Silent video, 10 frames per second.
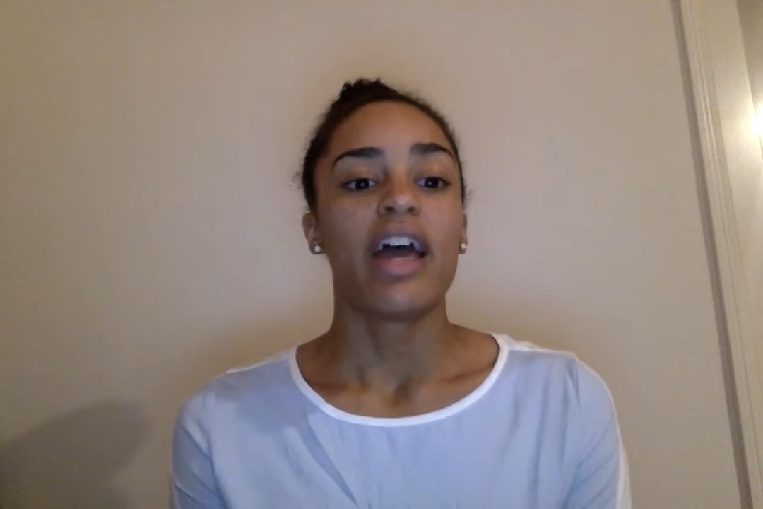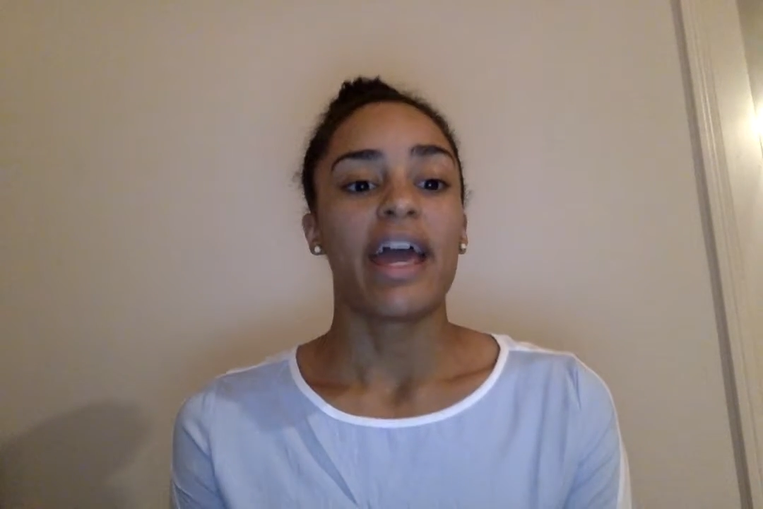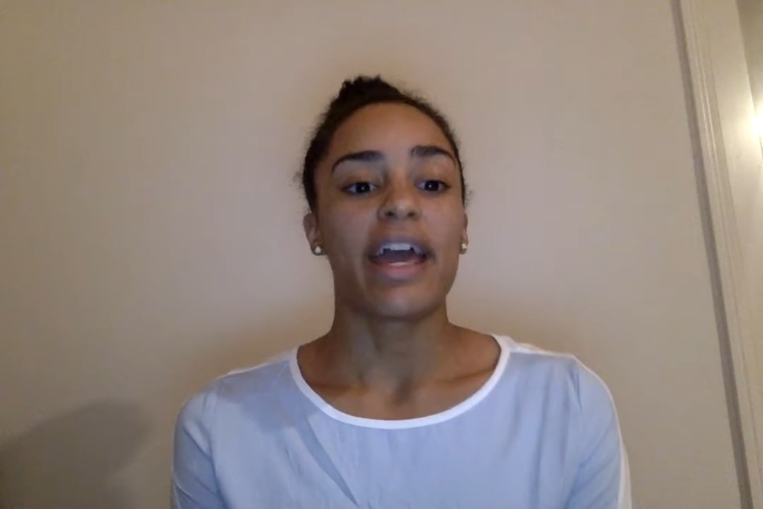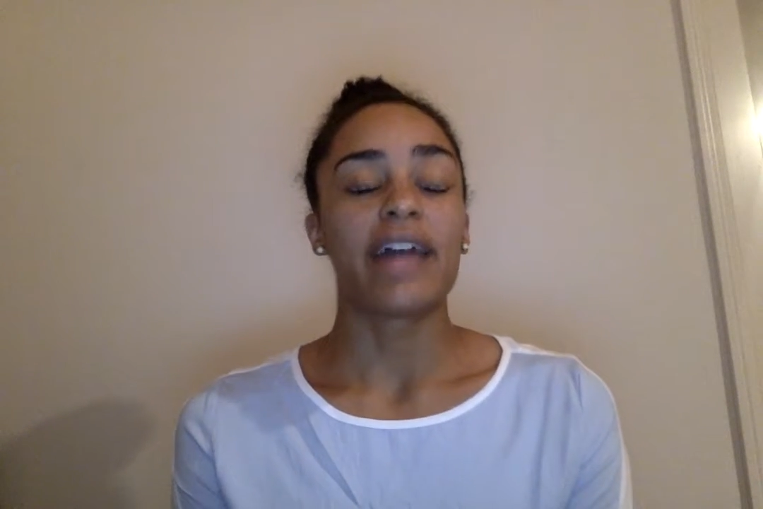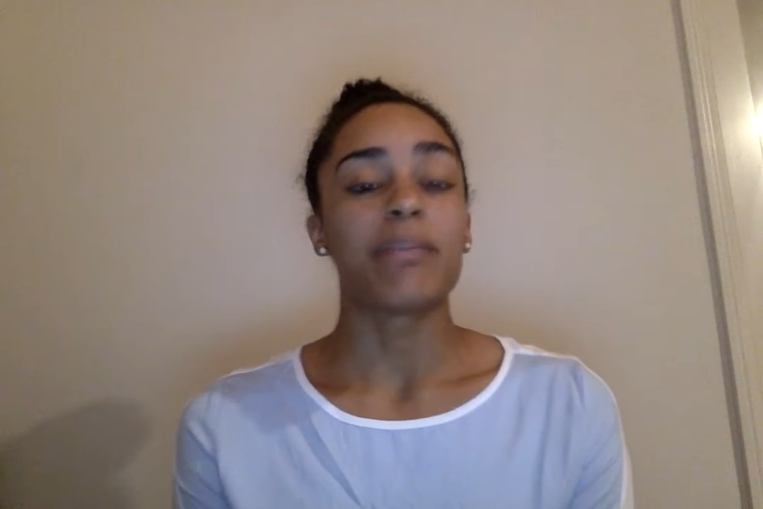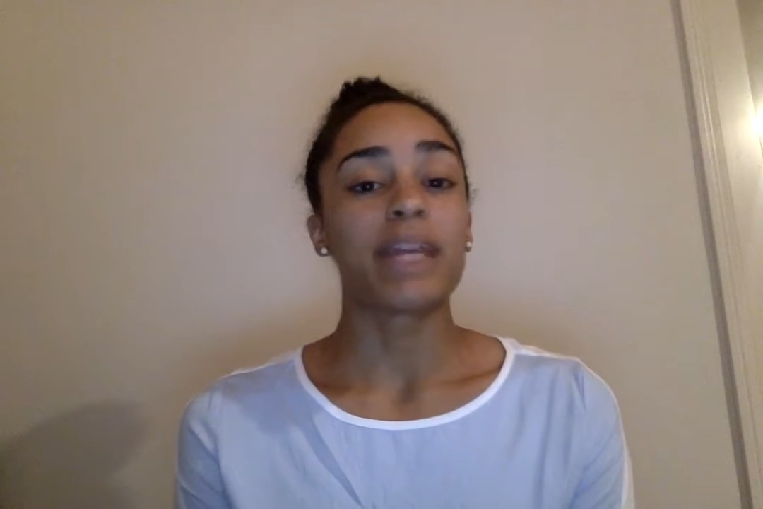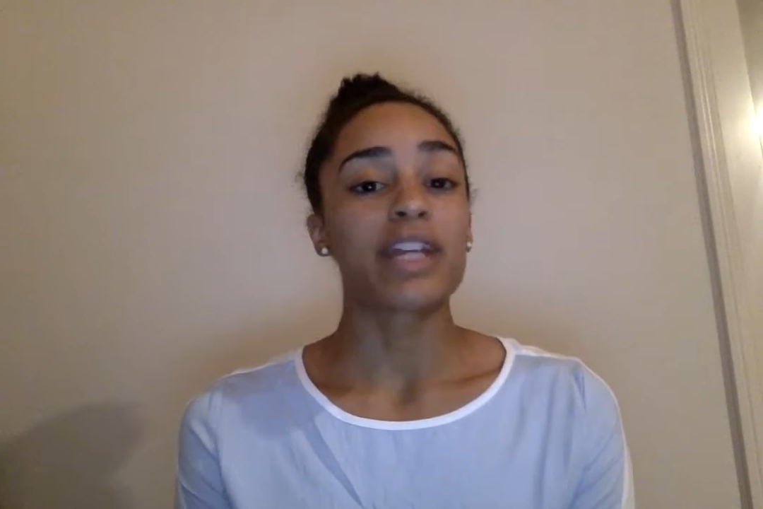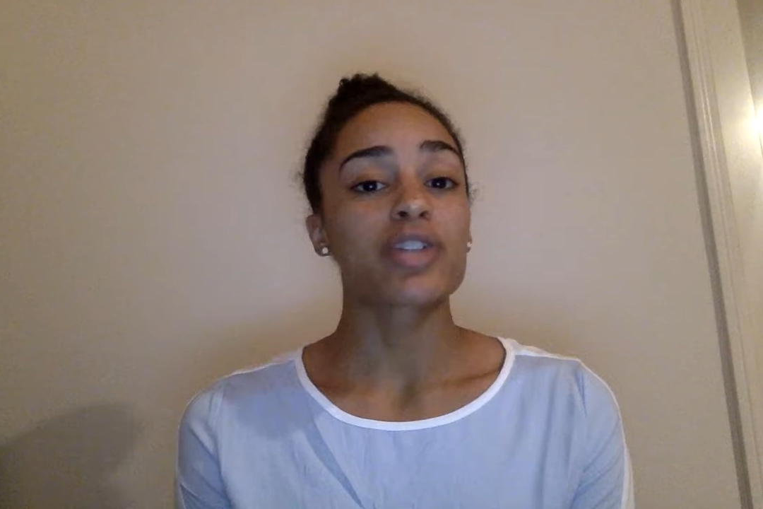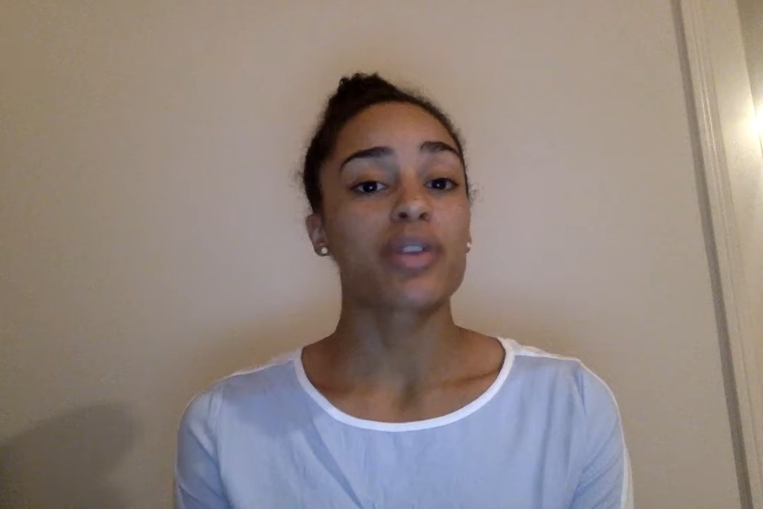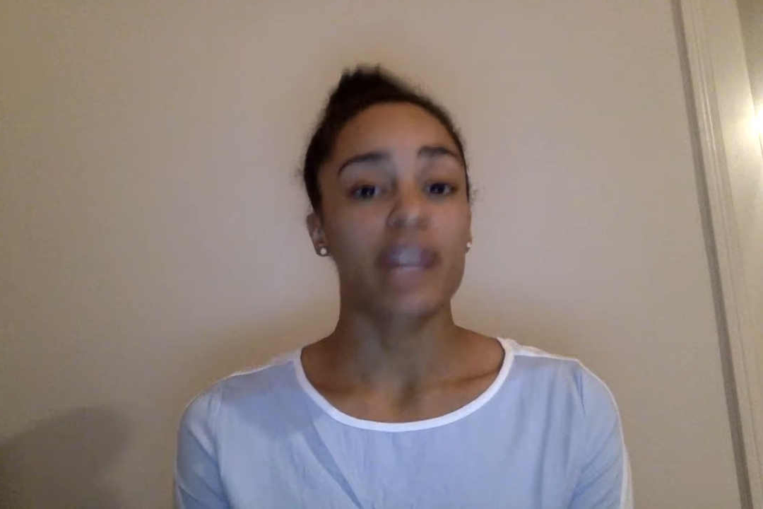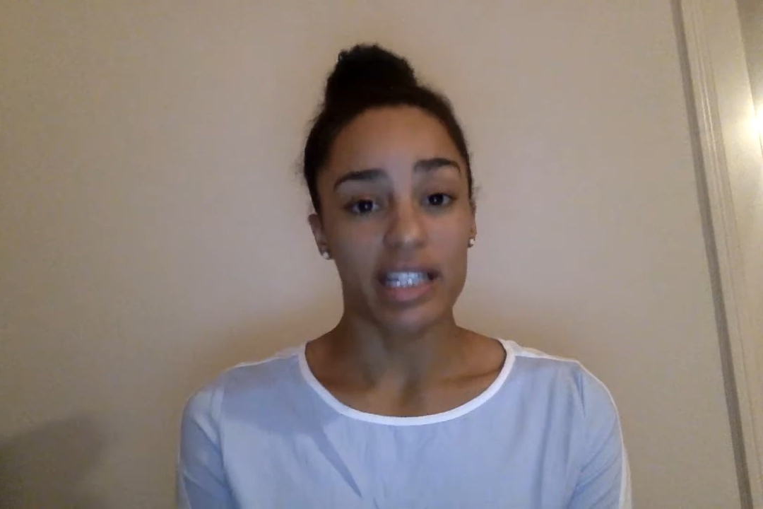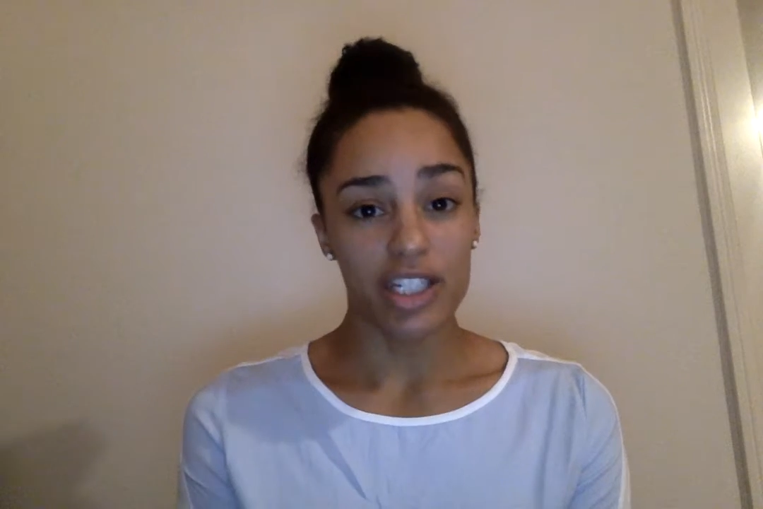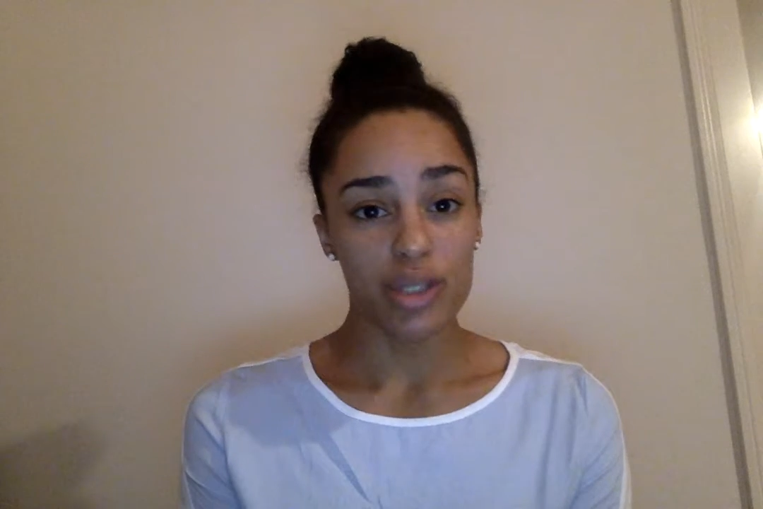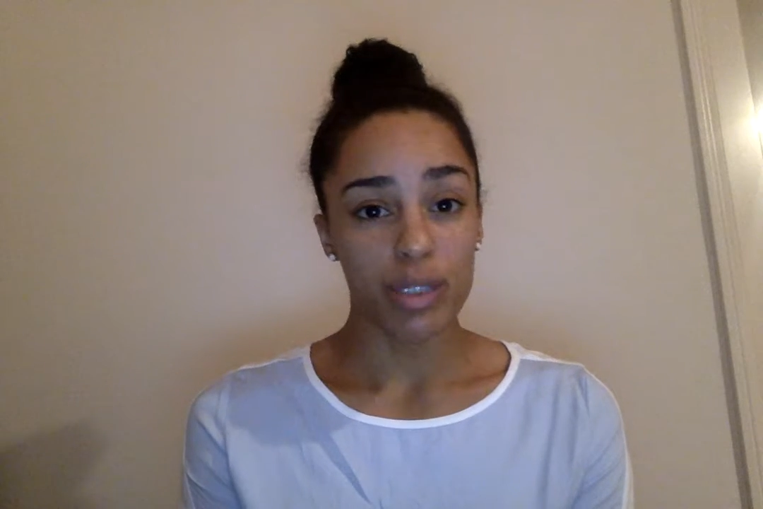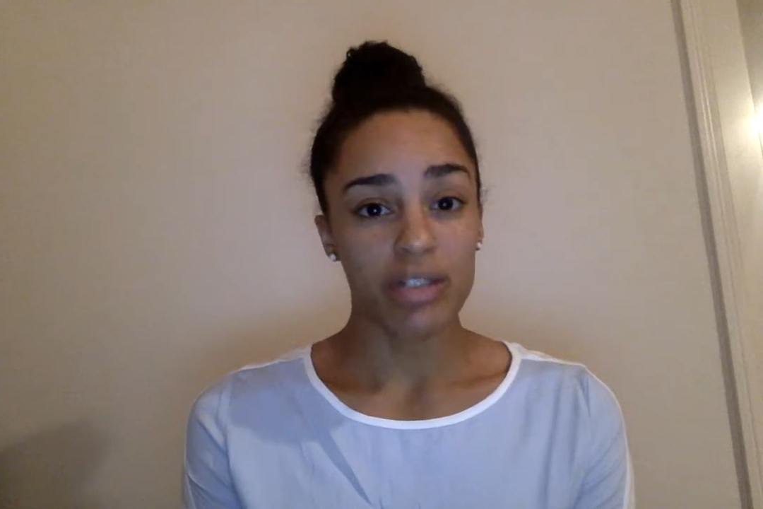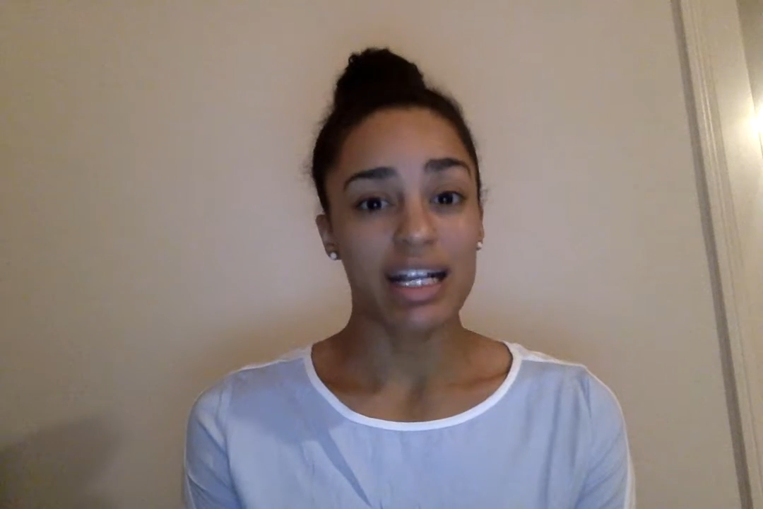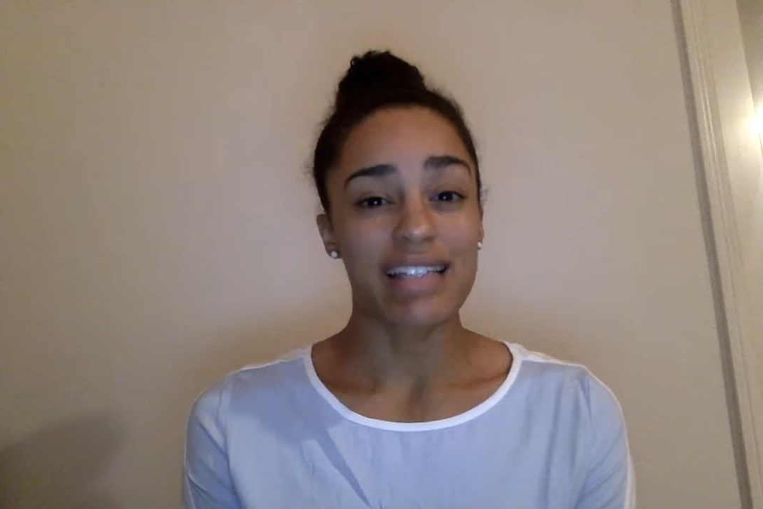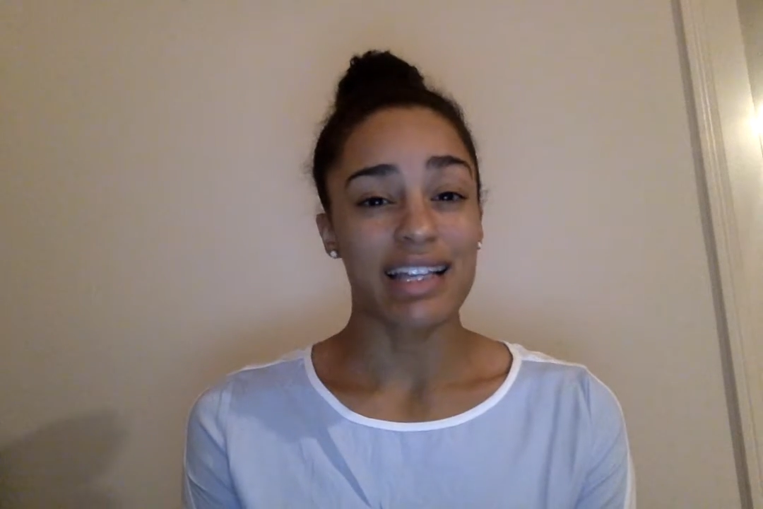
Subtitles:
And make sure that each meal has